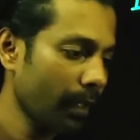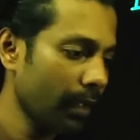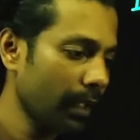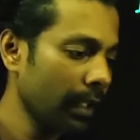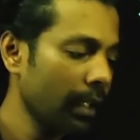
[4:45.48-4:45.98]

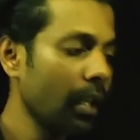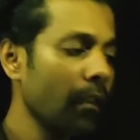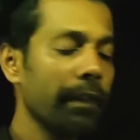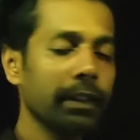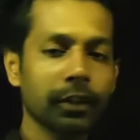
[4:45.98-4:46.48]
okay,
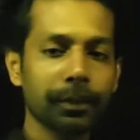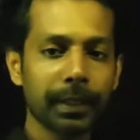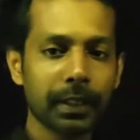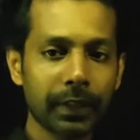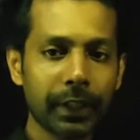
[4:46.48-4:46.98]
with a
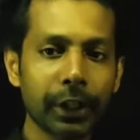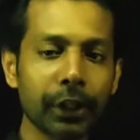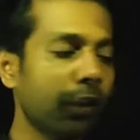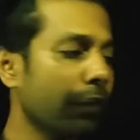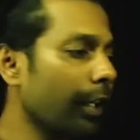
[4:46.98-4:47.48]
specific
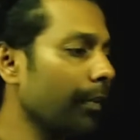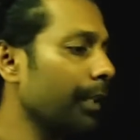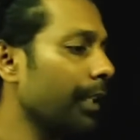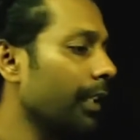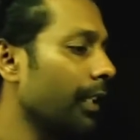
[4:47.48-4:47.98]
degree of freedom,
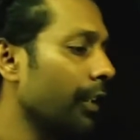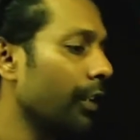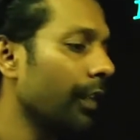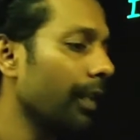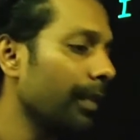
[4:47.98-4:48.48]
here
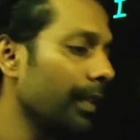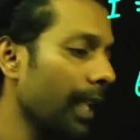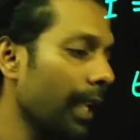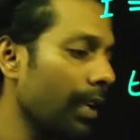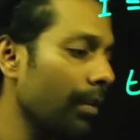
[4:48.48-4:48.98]
degree of freedom is
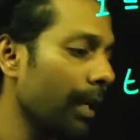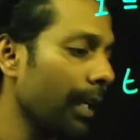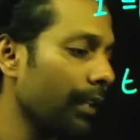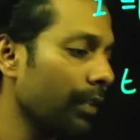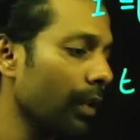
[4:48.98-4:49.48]
n
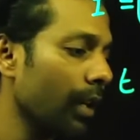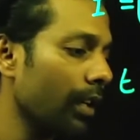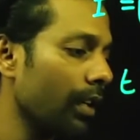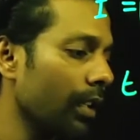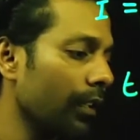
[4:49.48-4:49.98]
minus
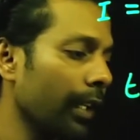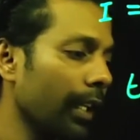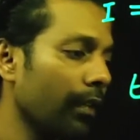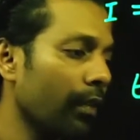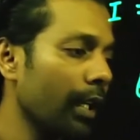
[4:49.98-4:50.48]
1. If I
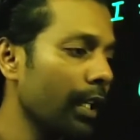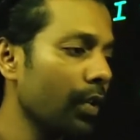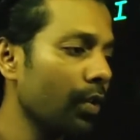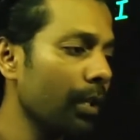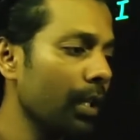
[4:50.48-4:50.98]
have one
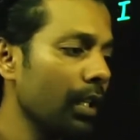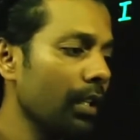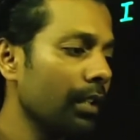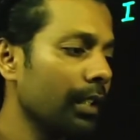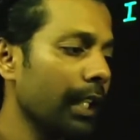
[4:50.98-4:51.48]
group,
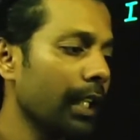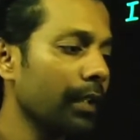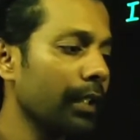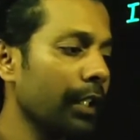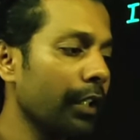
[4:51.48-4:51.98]
take
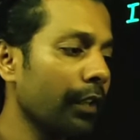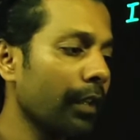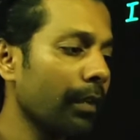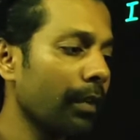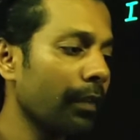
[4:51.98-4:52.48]
out the degree
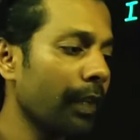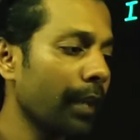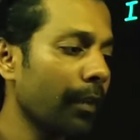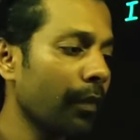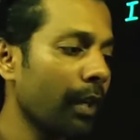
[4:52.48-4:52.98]
of
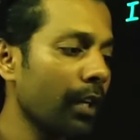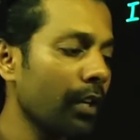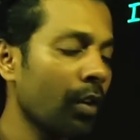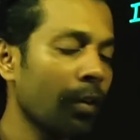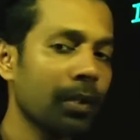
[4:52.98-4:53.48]
freedom of
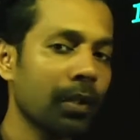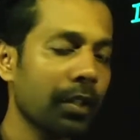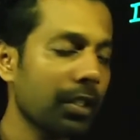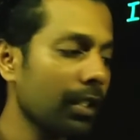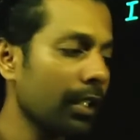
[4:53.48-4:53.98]
one
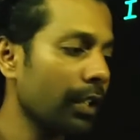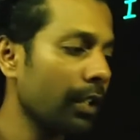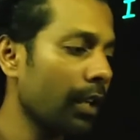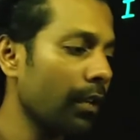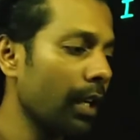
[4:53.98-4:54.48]
observation, then
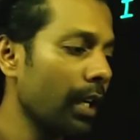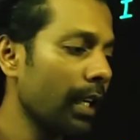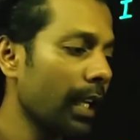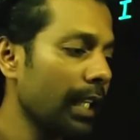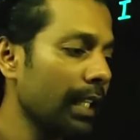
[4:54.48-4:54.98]
you
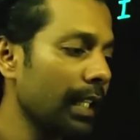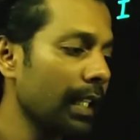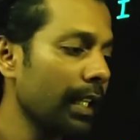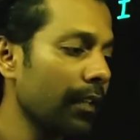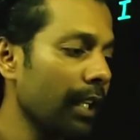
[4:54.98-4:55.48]
have
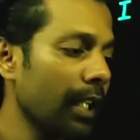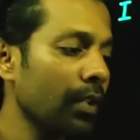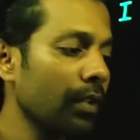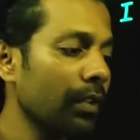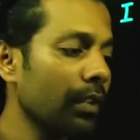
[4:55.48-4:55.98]
99
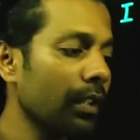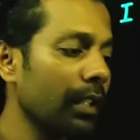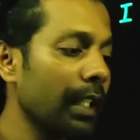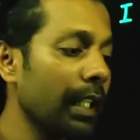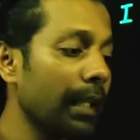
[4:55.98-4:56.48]
values,
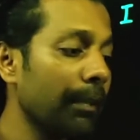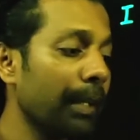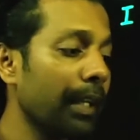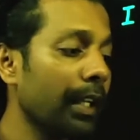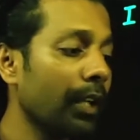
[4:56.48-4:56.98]

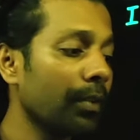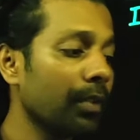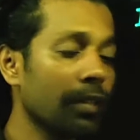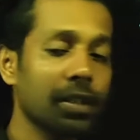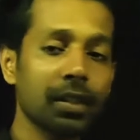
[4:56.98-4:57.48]
independent
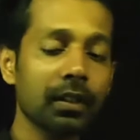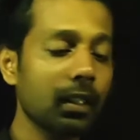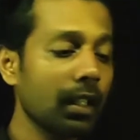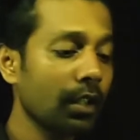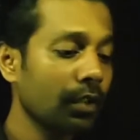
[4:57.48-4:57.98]
observations.
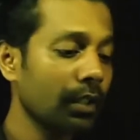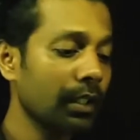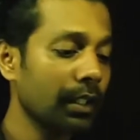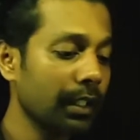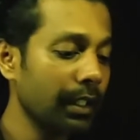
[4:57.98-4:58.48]
So
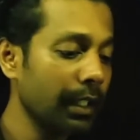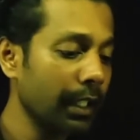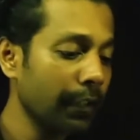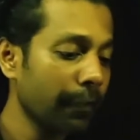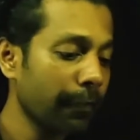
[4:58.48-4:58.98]

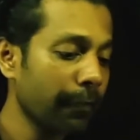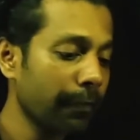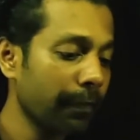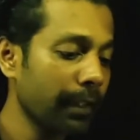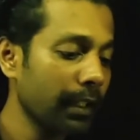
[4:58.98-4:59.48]

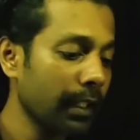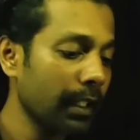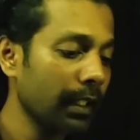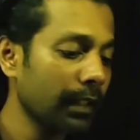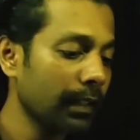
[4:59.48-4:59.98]
df
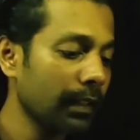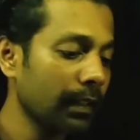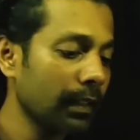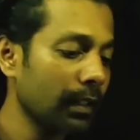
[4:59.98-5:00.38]
is